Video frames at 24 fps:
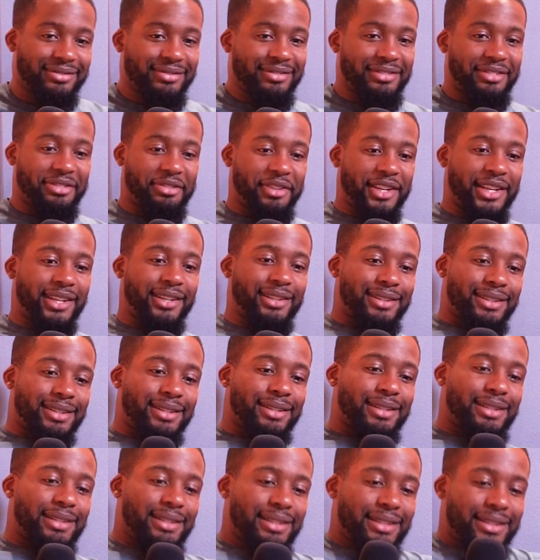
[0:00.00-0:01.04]
thing
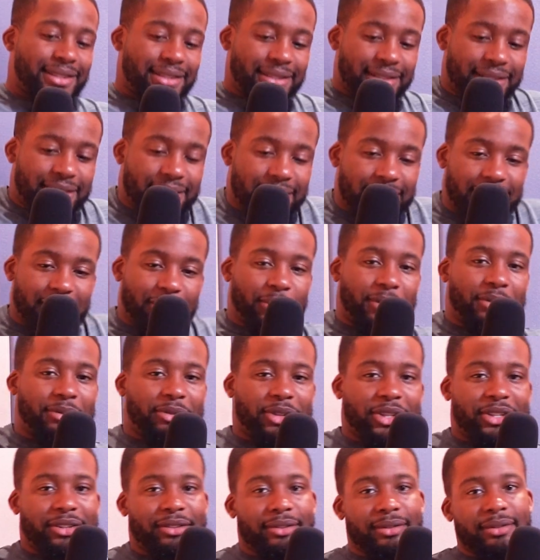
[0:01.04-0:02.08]
with
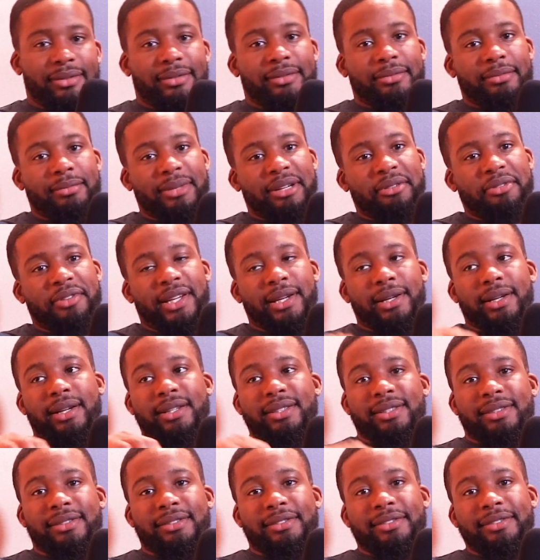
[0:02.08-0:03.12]
uh, my fake
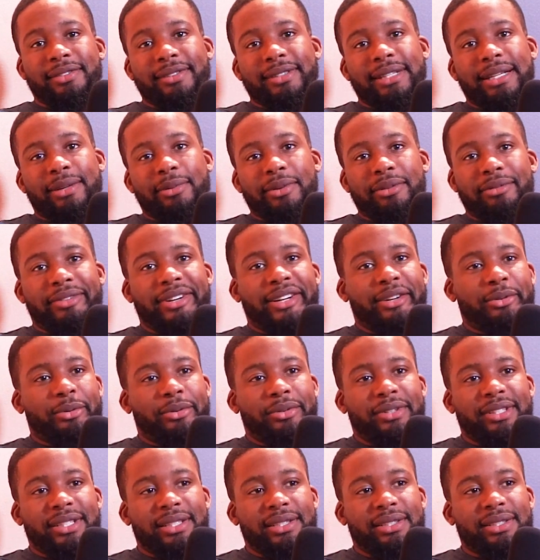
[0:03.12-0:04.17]
cousin that went viral,
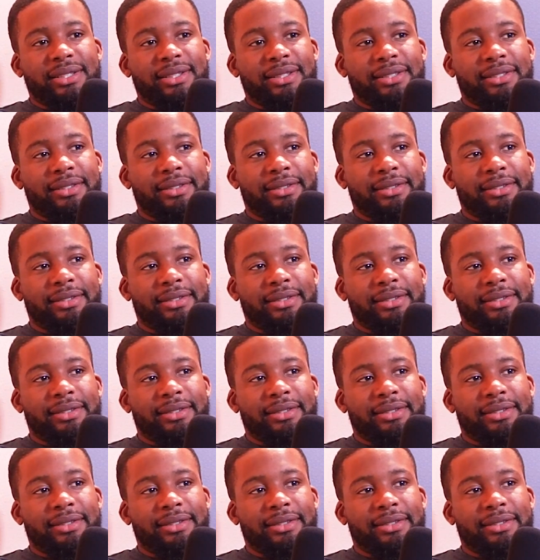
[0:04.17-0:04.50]
and that's it.